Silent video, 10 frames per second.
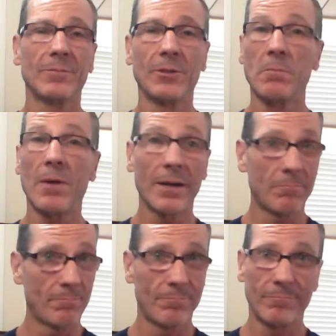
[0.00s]

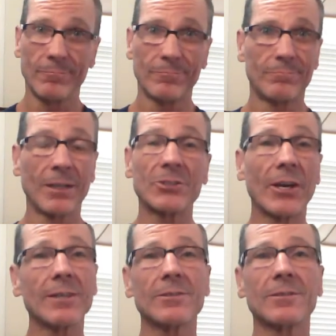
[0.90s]
my
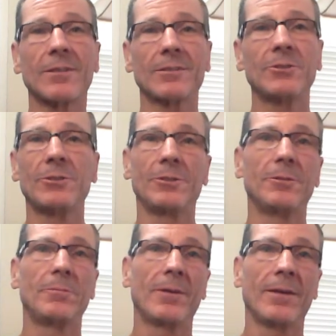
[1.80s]
channel on YouTube,
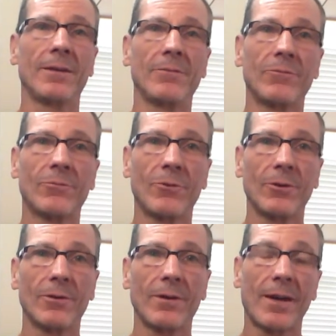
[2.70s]
and
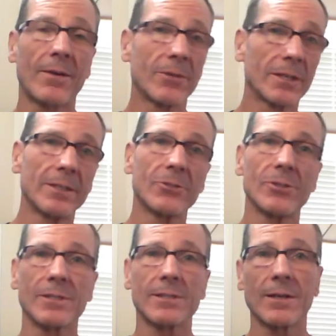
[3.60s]
for having an
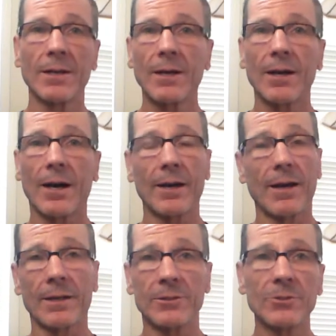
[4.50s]
interest. And I
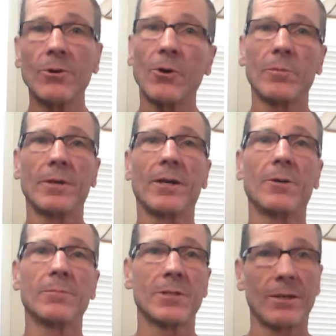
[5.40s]
do hope it
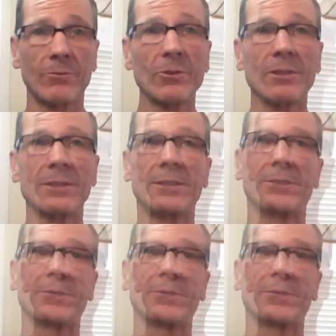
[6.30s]
helps. I really do.